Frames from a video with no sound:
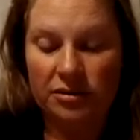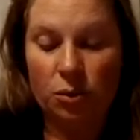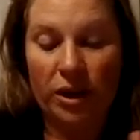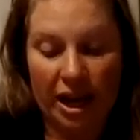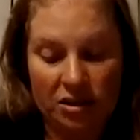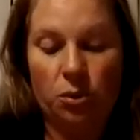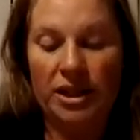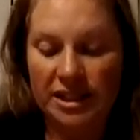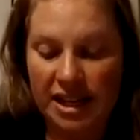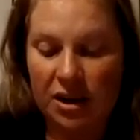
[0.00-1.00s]

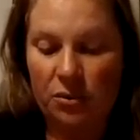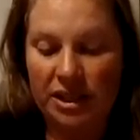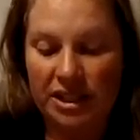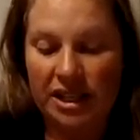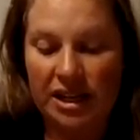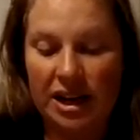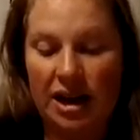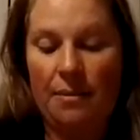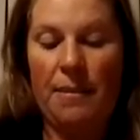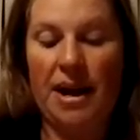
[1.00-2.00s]
Wednesday we did
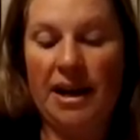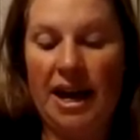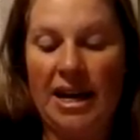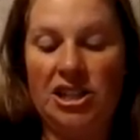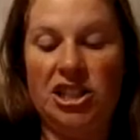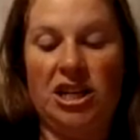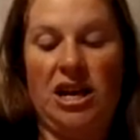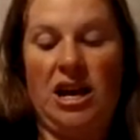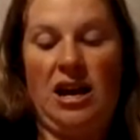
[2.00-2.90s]
medication